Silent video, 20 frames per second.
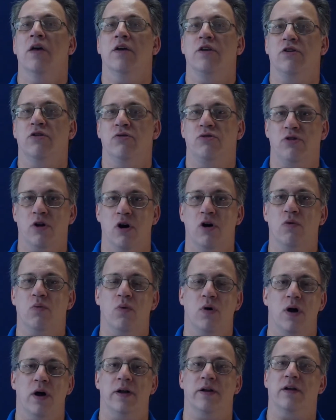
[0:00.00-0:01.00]
You don't
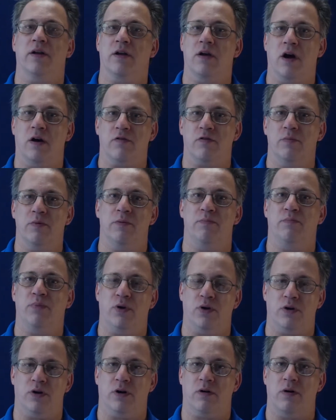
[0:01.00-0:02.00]
want government
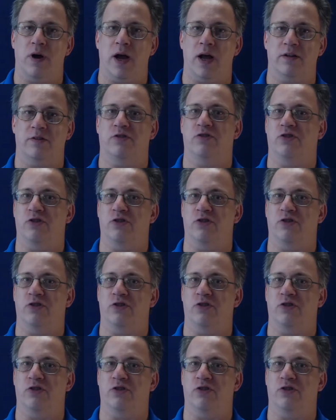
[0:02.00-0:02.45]
bureaucrats